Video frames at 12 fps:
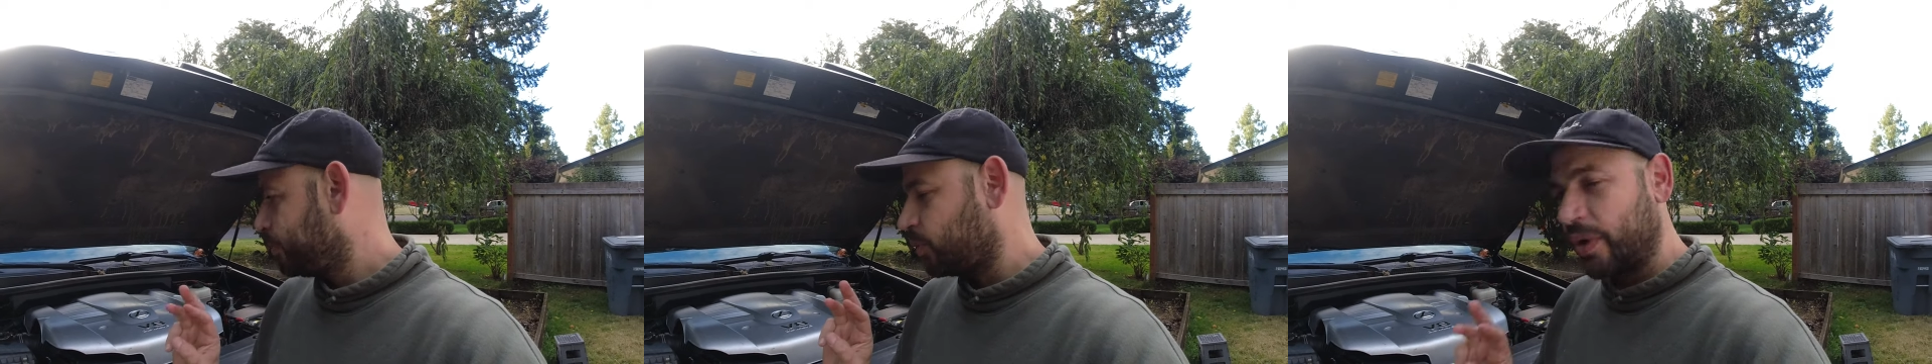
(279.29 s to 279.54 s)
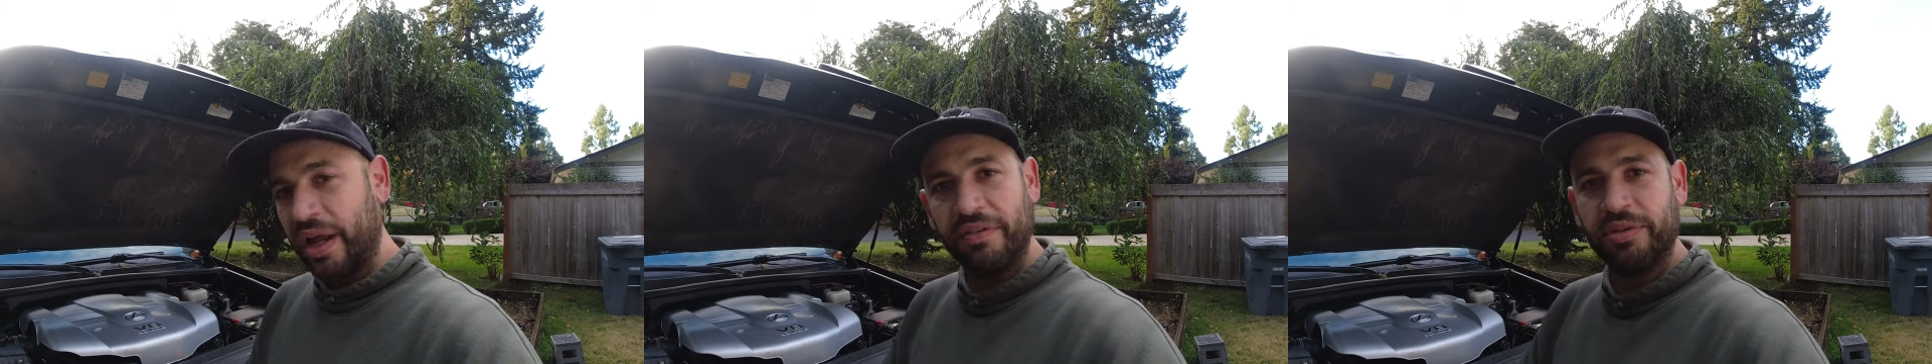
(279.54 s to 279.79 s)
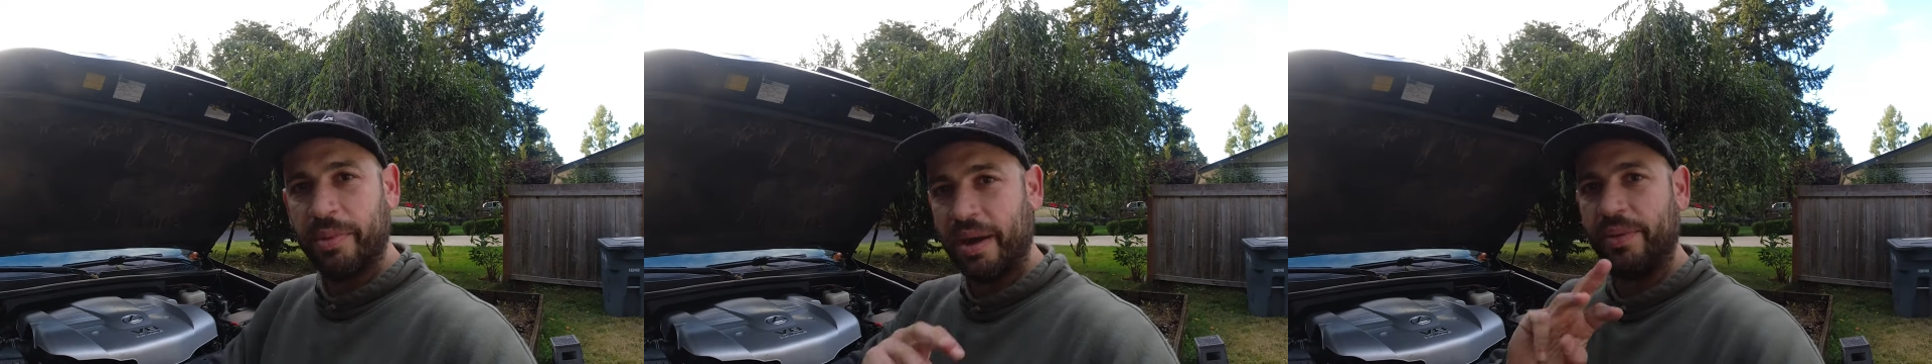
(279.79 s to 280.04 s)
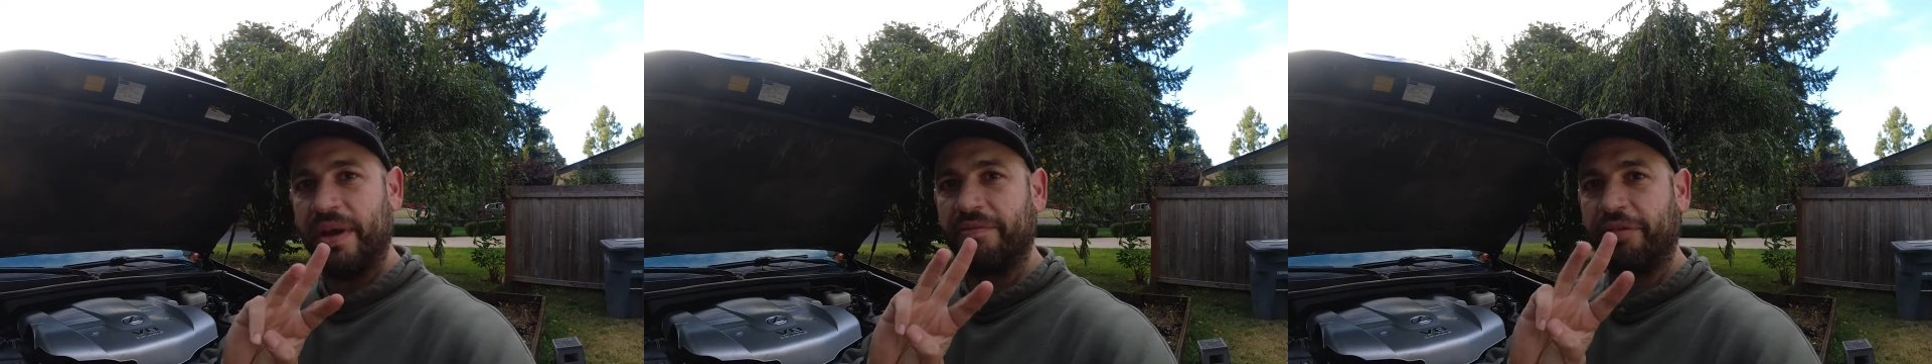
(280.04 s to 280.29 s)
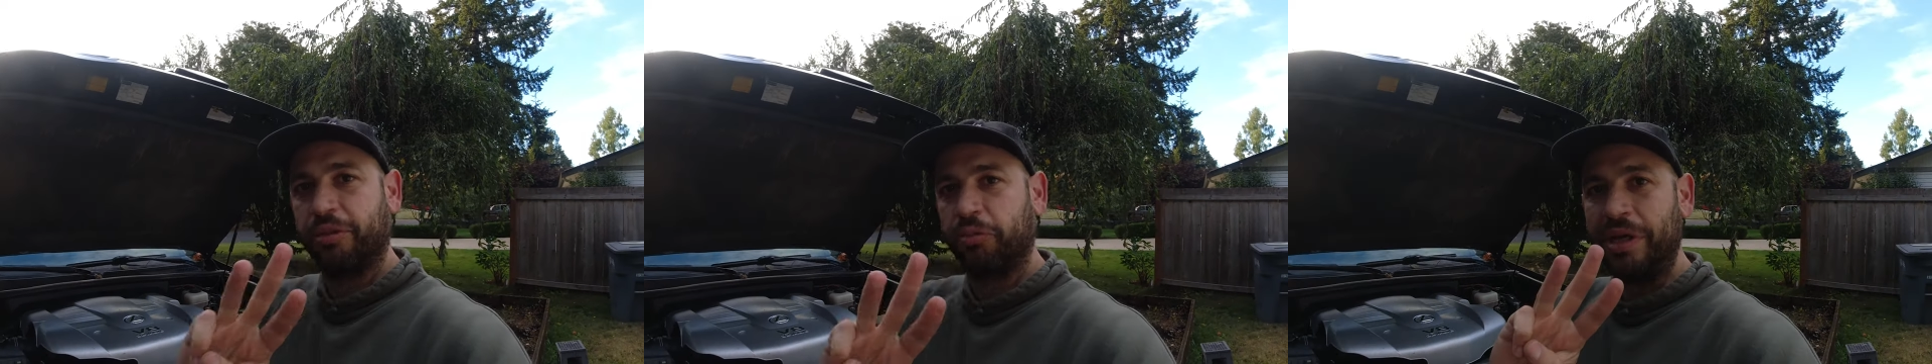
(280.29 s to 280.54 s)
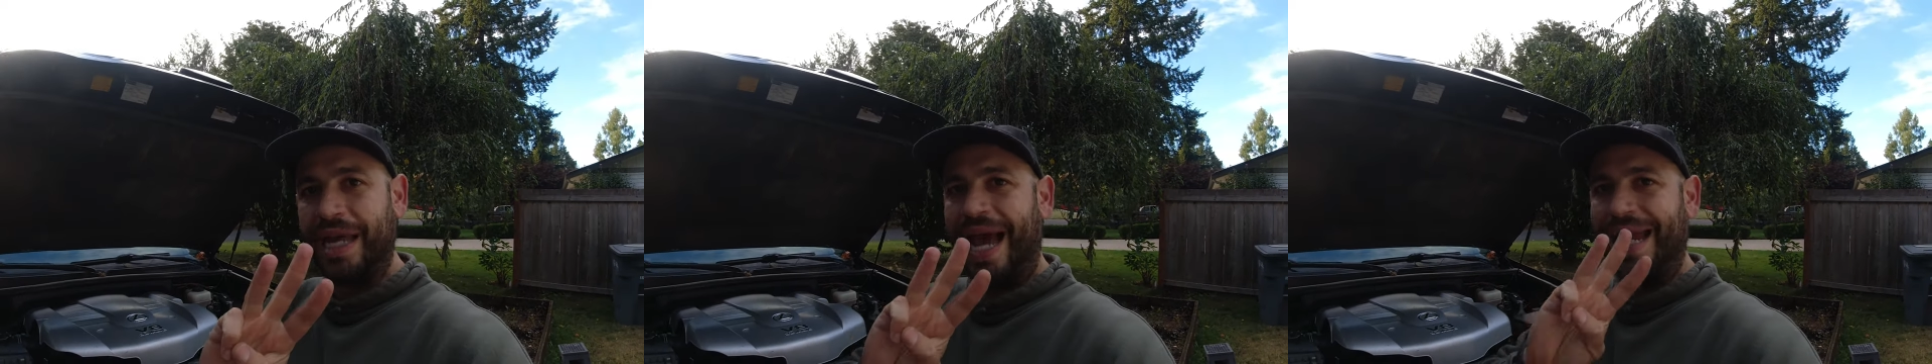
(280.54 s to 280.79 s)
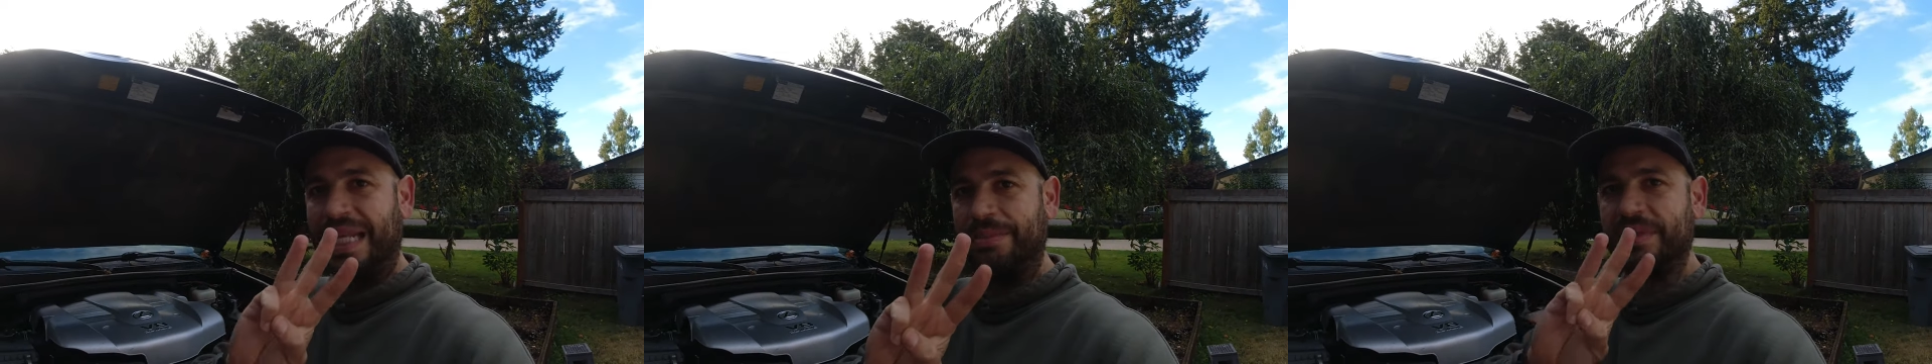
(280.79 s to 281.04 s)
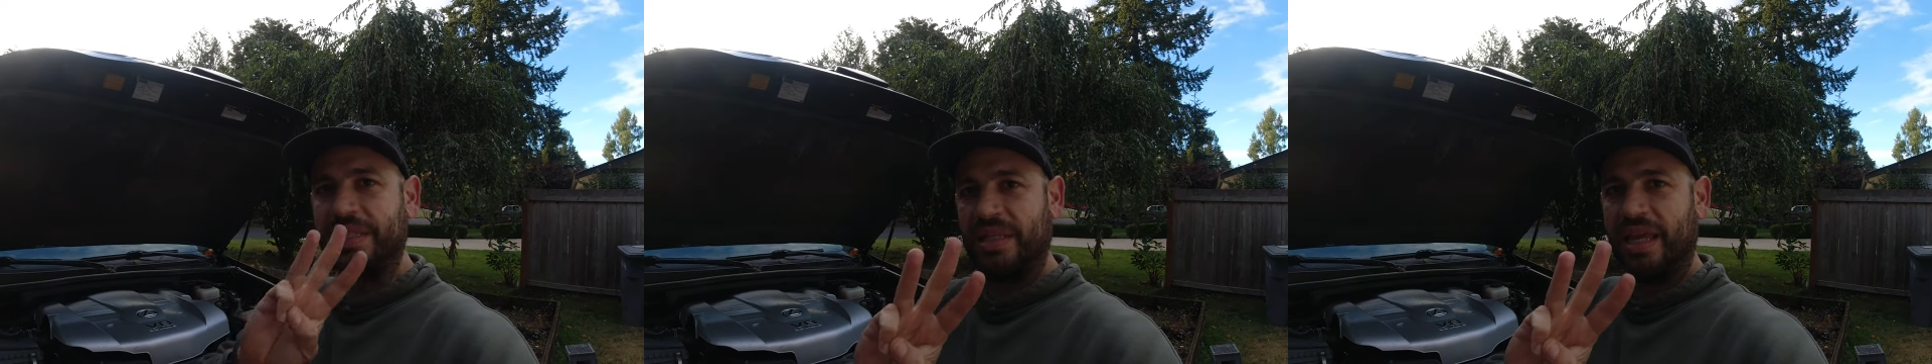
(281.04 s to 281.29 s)
But right off the bat, we have 3
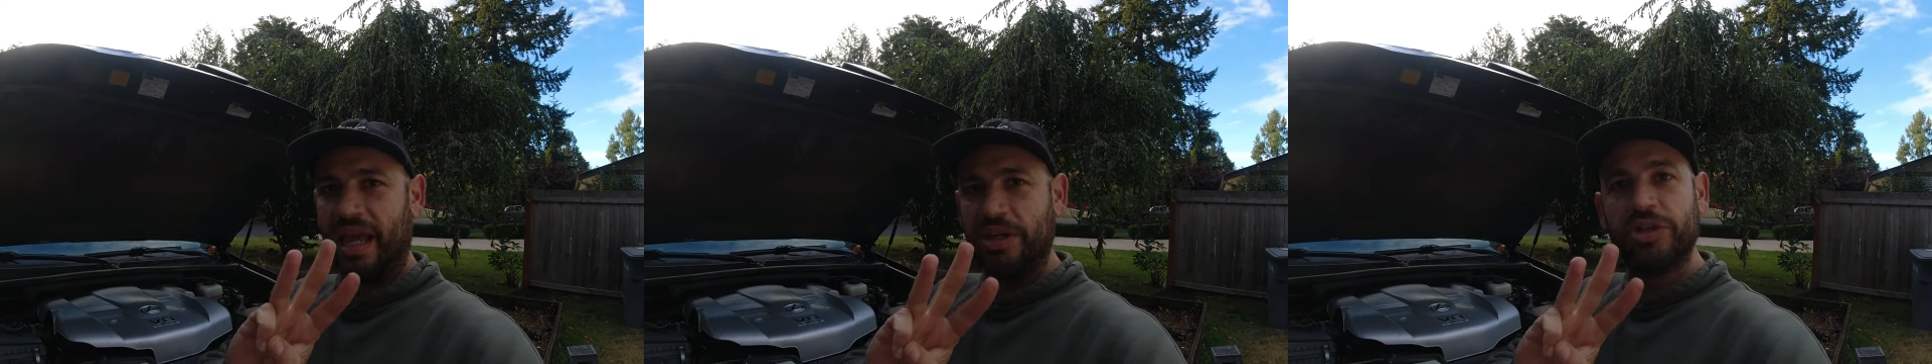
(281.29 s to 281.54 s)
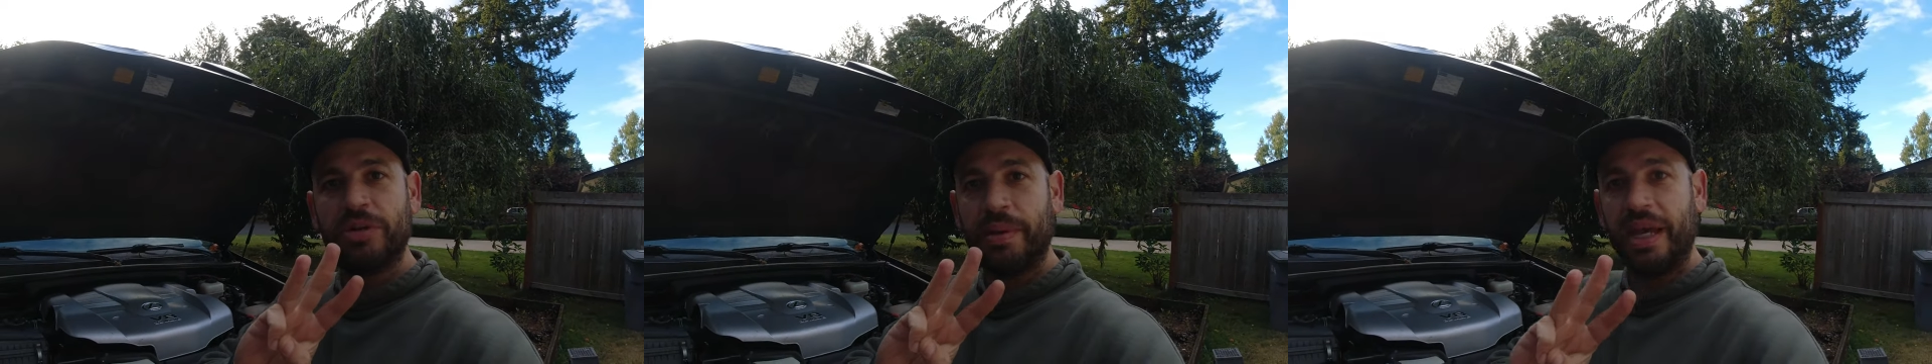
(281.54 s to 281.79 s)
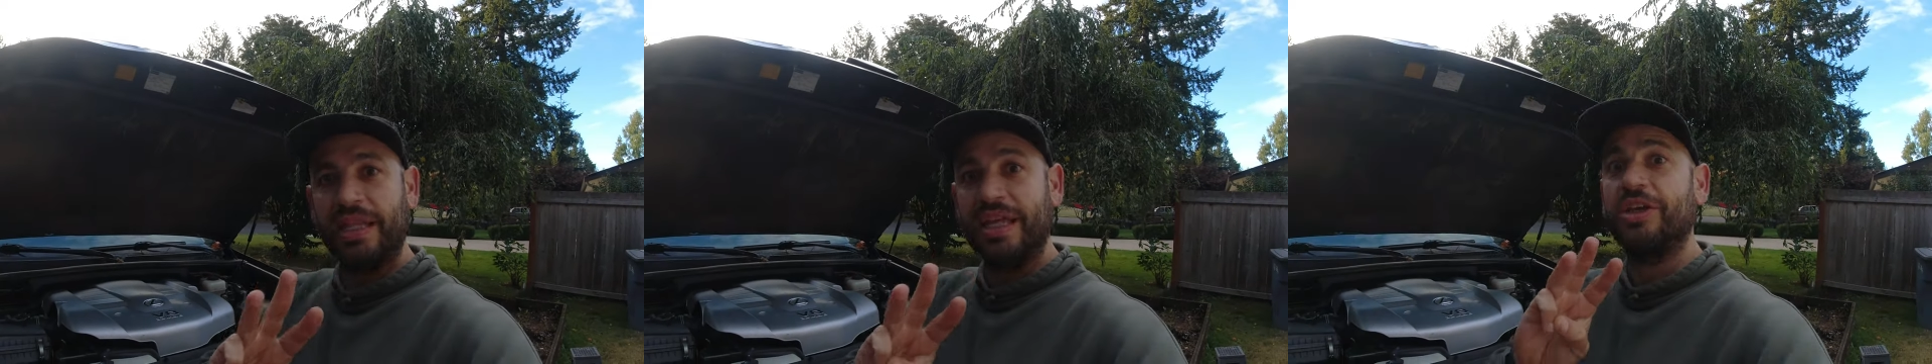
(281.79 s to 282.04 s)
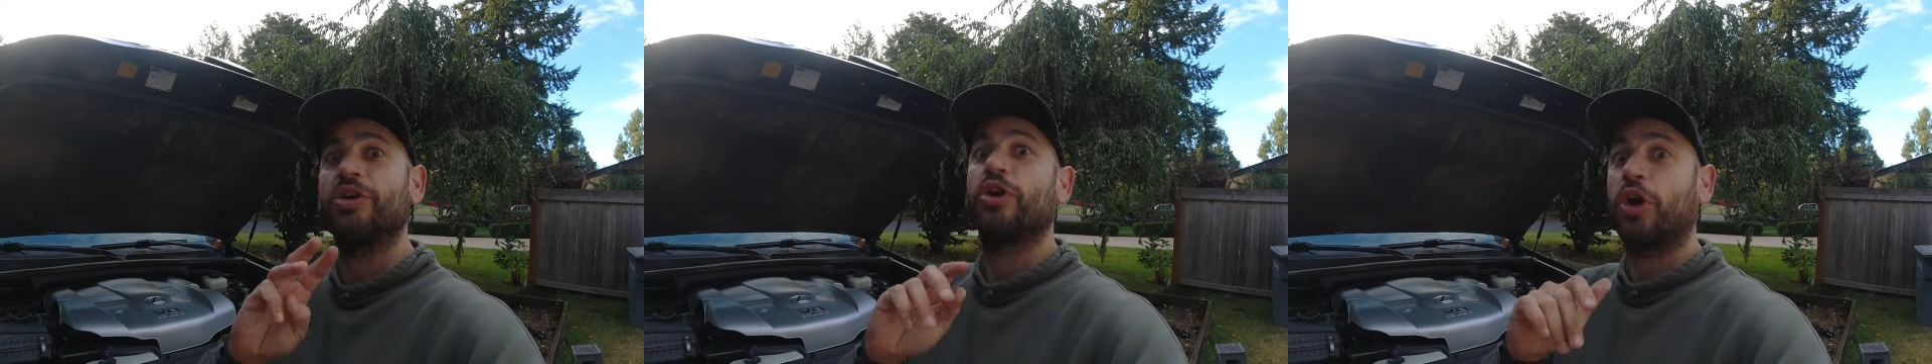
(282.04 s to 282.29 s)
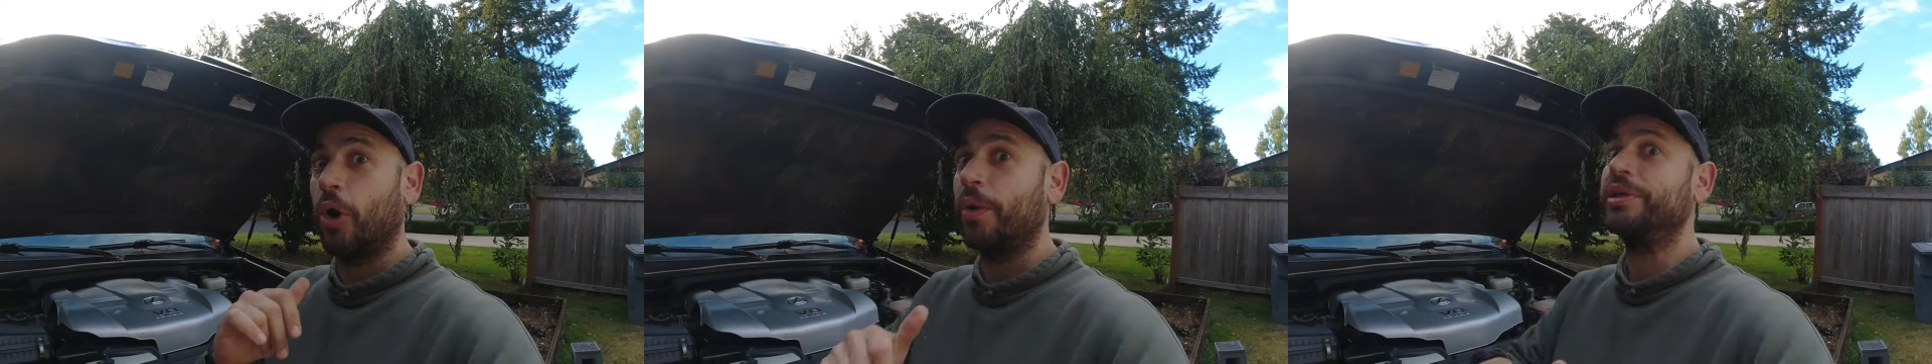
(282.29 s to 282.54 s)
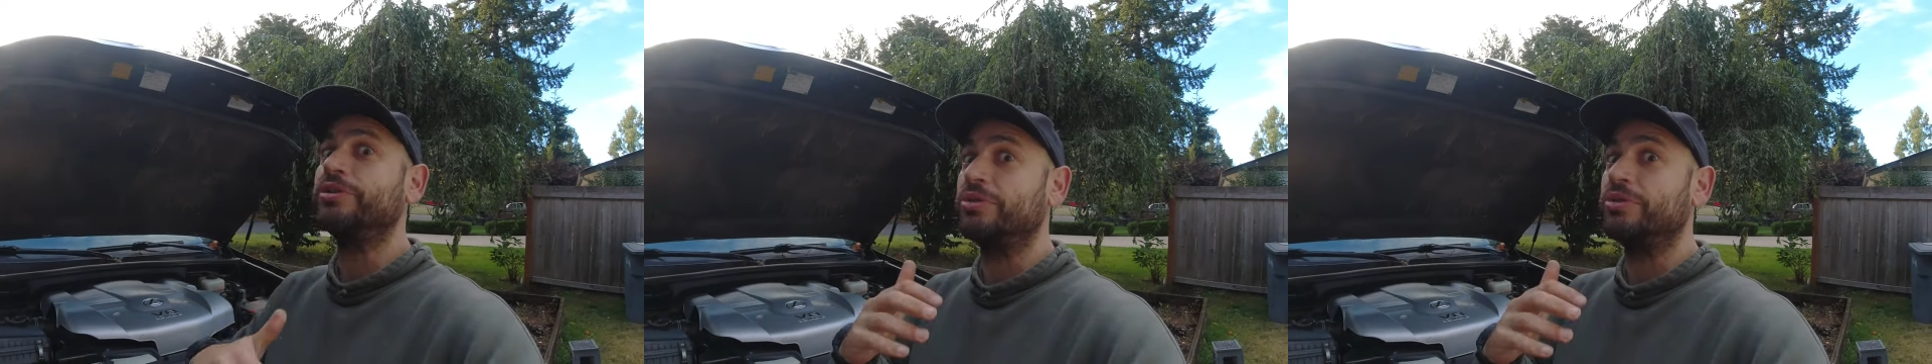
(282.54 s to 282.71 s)
items in the engine bay that you're going